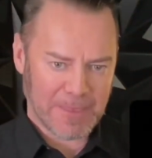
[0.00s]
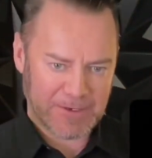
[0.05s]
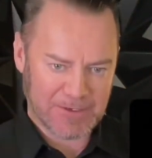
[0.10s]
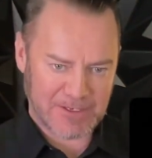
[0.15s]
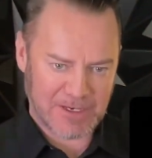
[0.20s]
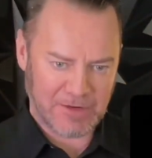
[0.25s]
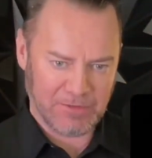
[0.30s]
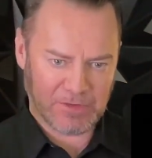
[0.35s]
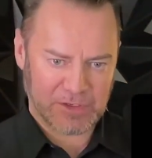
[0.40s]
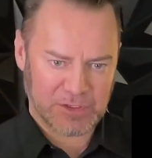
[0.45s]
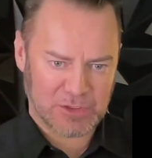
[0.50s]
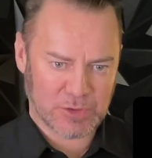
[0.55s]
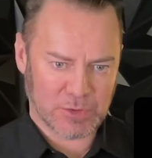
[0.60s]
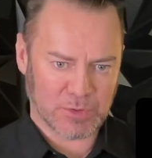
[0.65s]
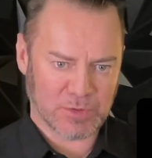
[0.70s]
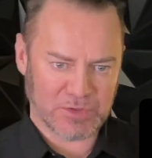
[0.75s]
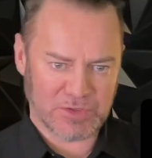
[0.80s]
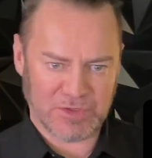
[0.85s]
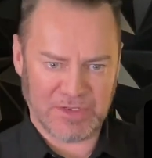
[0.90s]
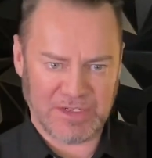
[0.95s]
to give you the
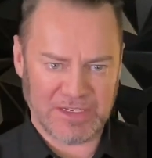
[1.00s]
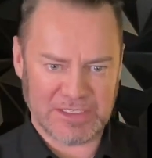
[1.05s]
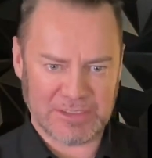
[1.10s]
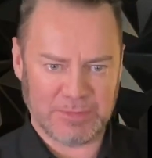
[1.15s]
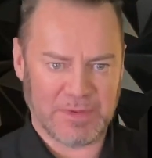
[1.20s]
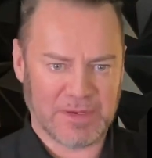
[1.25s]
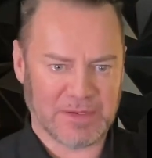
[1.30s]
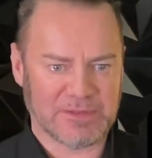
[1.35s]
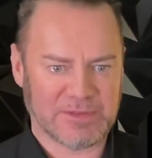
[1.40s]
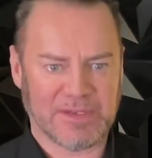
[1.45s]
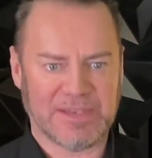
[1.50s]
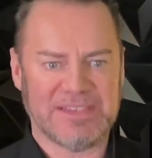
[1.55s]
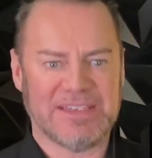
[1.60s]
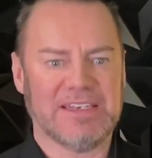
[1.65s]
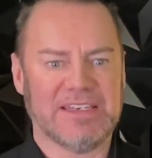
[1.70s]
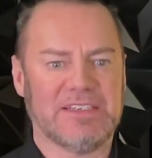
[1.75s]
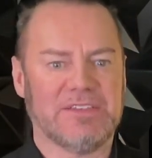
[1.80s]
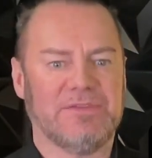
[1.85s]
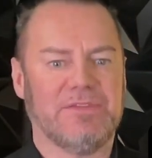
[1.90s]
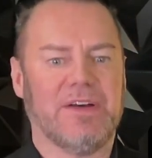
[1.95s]
tools you need to be able to
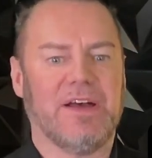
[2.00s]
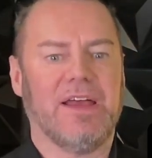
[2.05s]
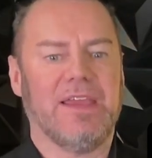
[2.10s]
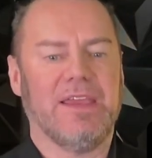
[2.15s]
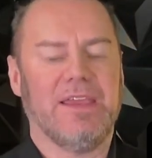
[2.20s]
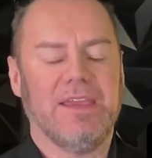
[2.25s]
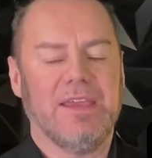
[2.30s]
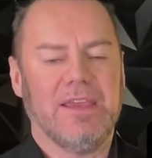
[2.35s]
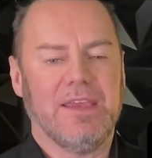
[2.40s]
identify